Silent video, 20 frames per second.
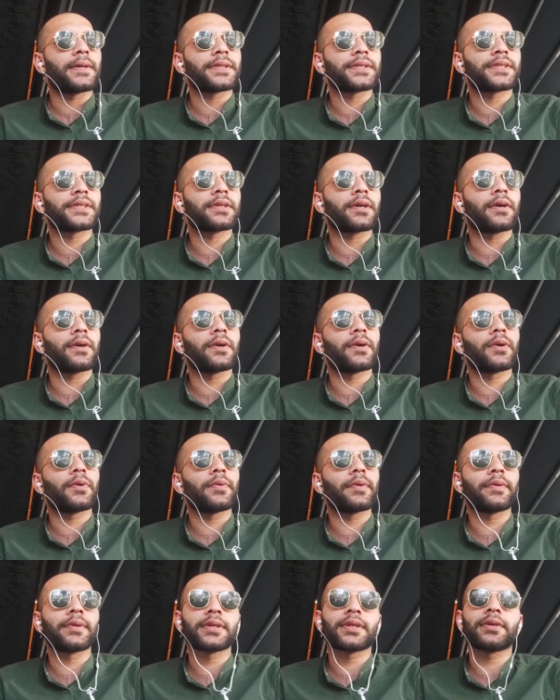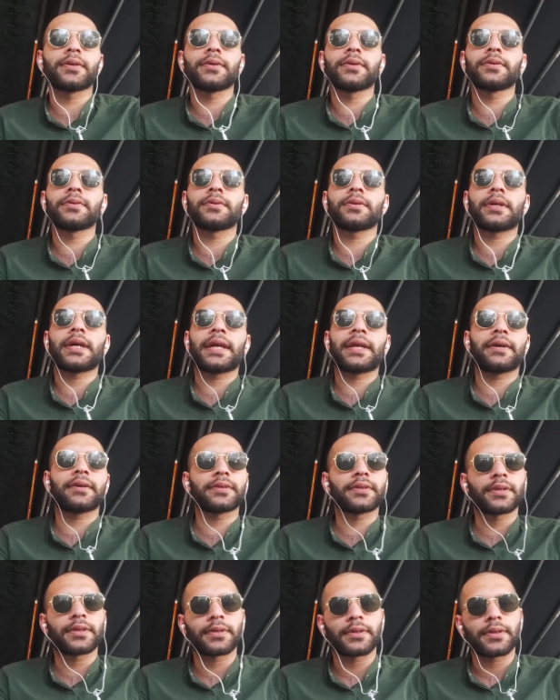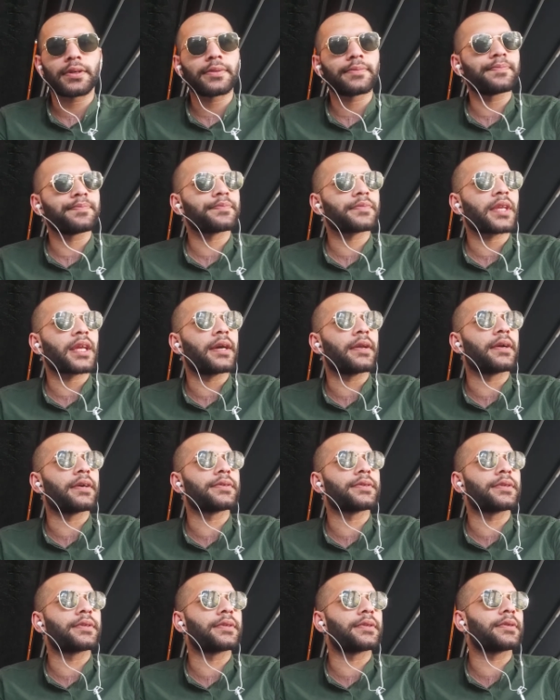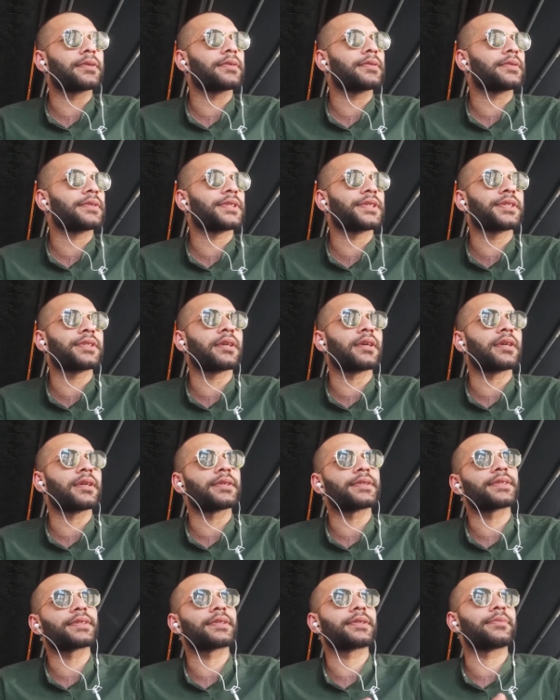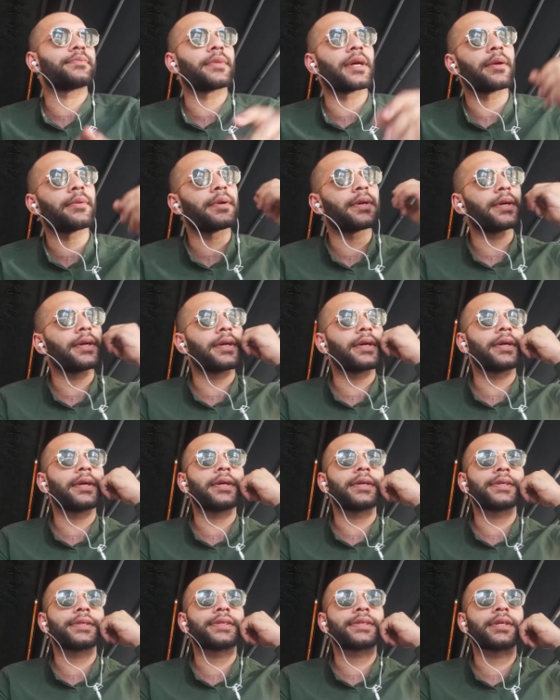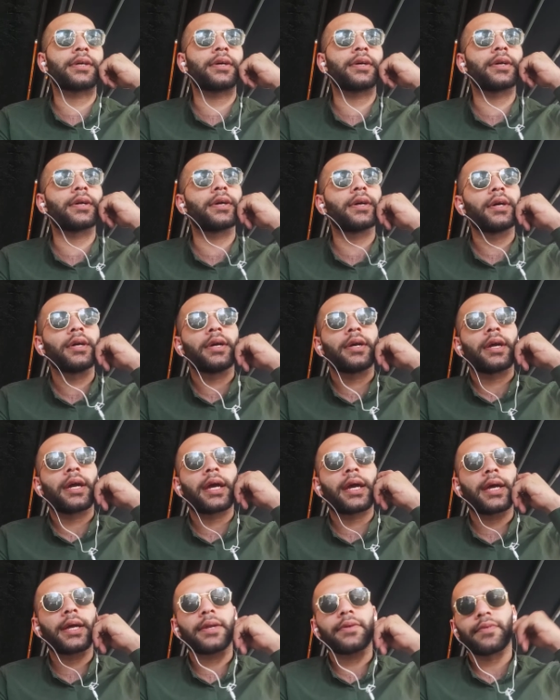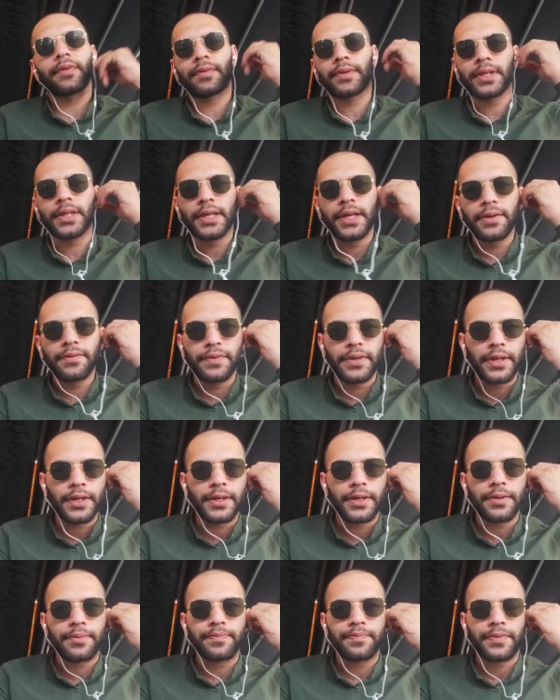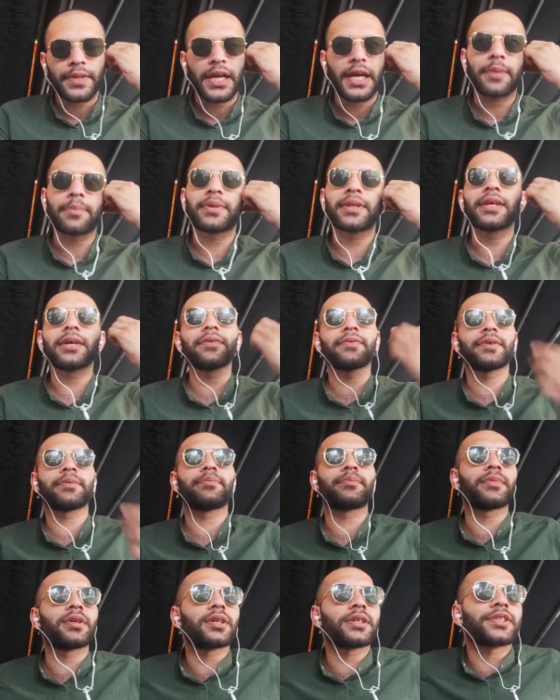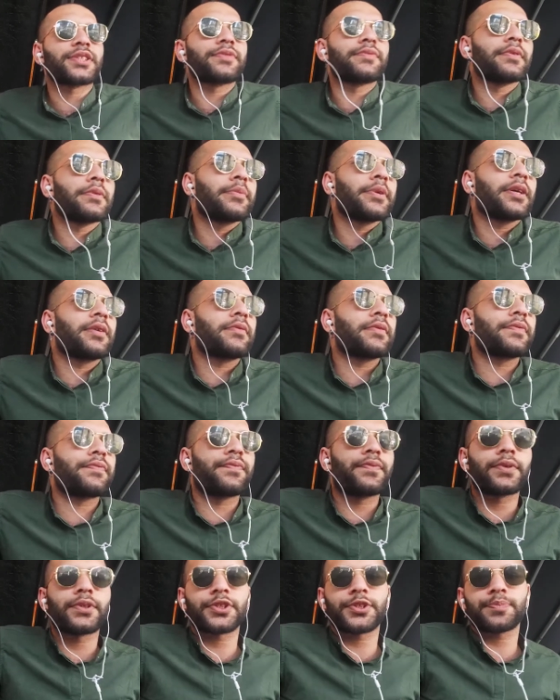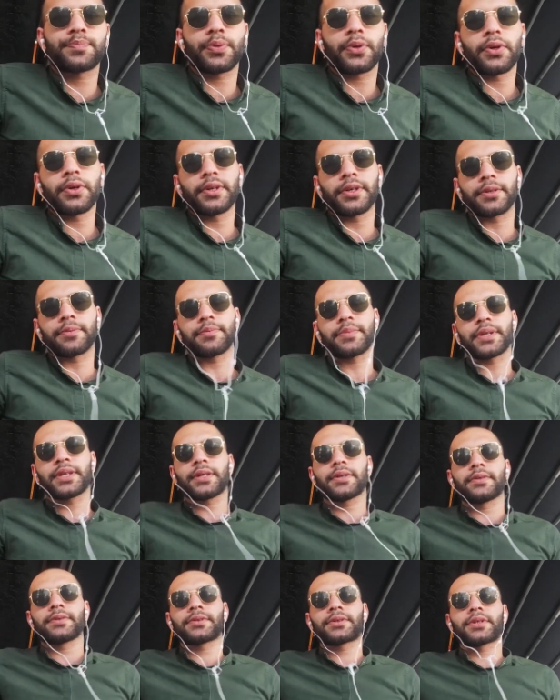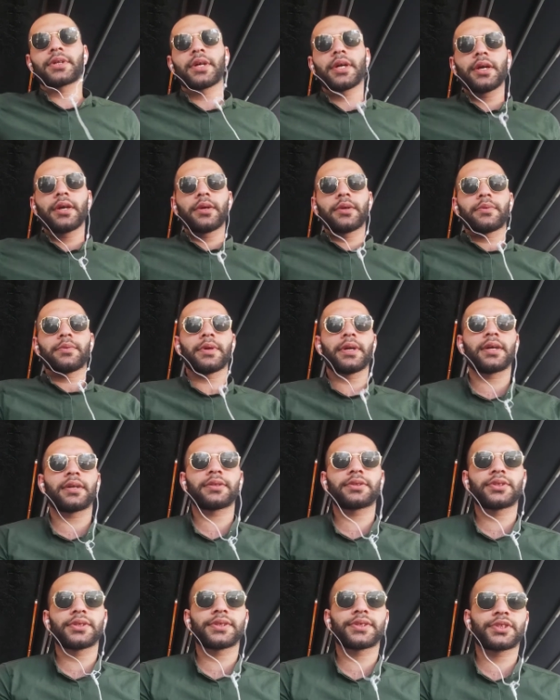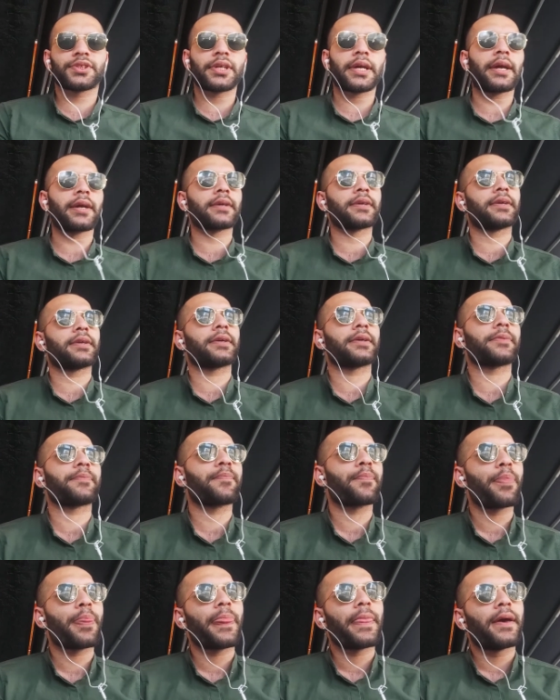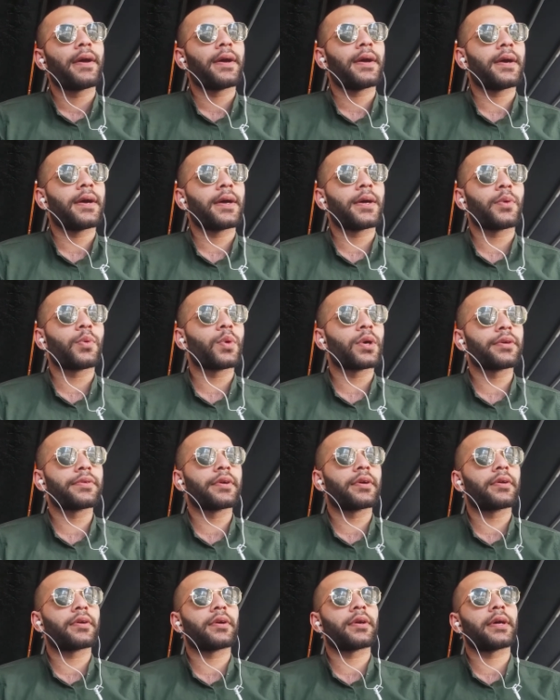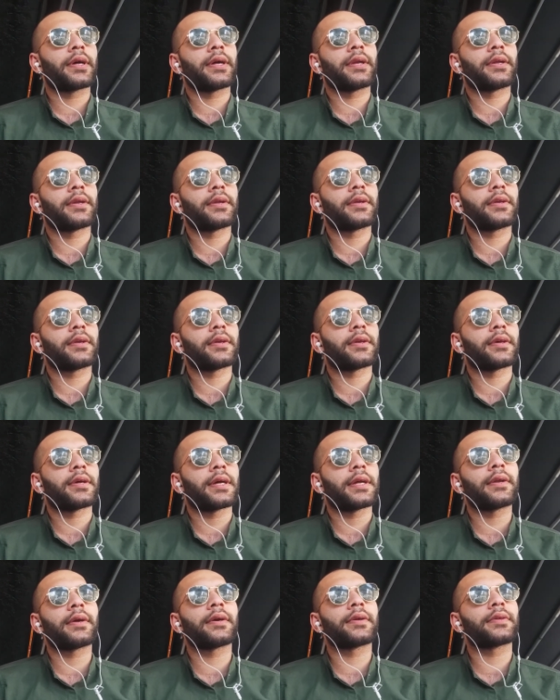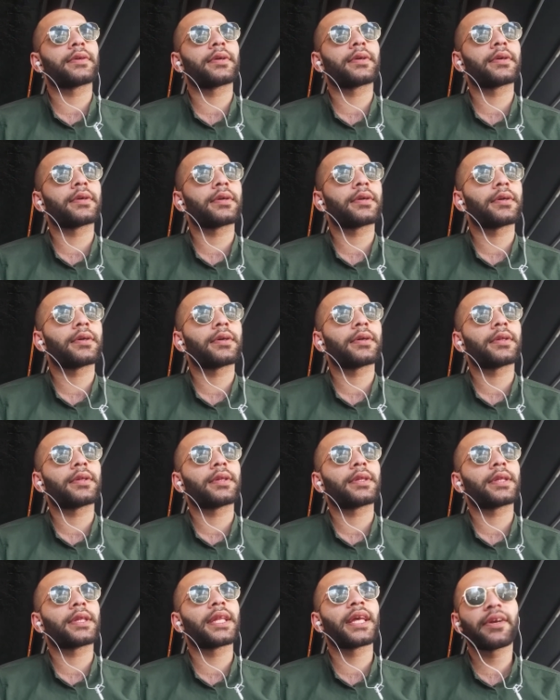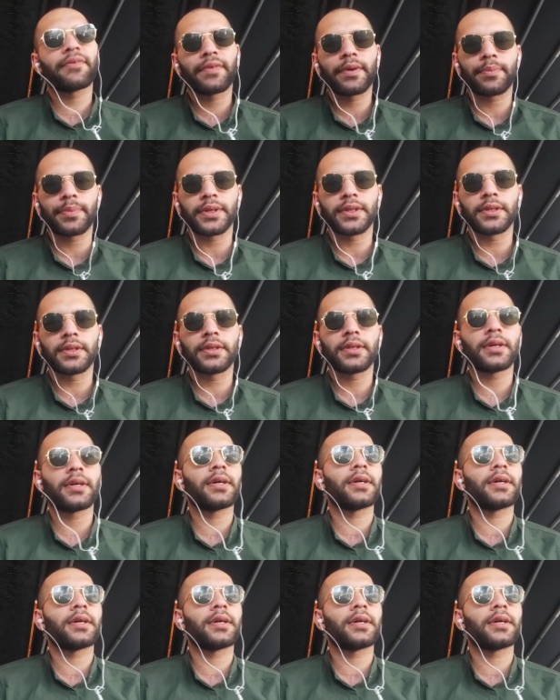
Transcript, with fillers: So we'll go another stars maybe, so, and we will live there. I believe the Mars will be our first point, because we are just checking water and other livable